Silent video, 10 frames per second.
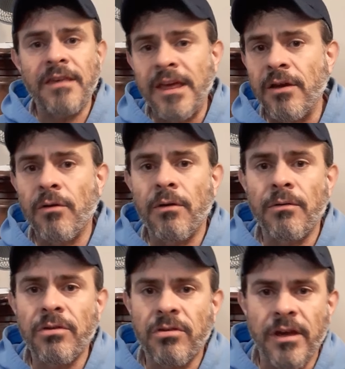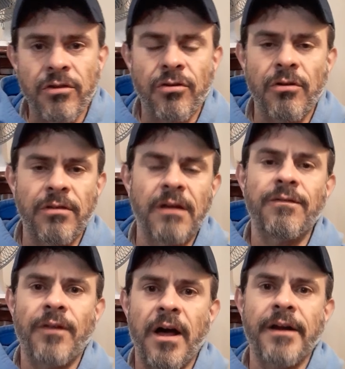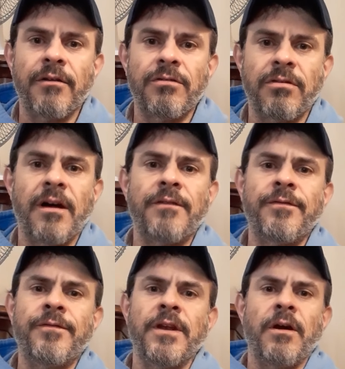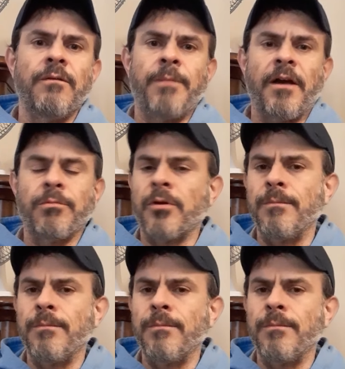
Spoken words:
Eagles, Sixers, and Flyers stuff, if possible.